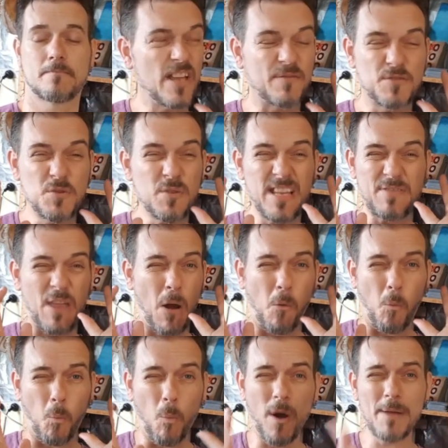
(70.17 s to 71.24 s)
If you get
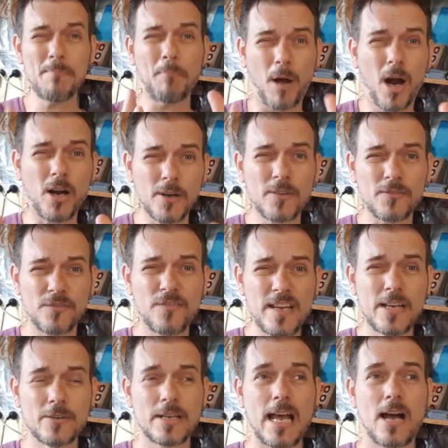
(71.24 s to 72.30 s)
that one part
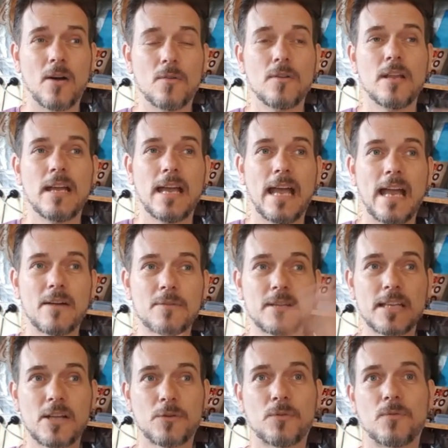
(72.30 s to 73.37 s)
figured out,
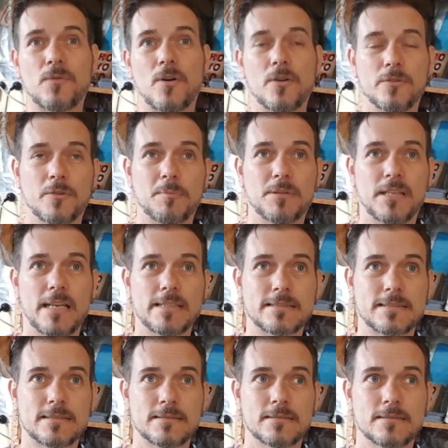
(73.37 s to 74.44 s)
everything else will fall into place.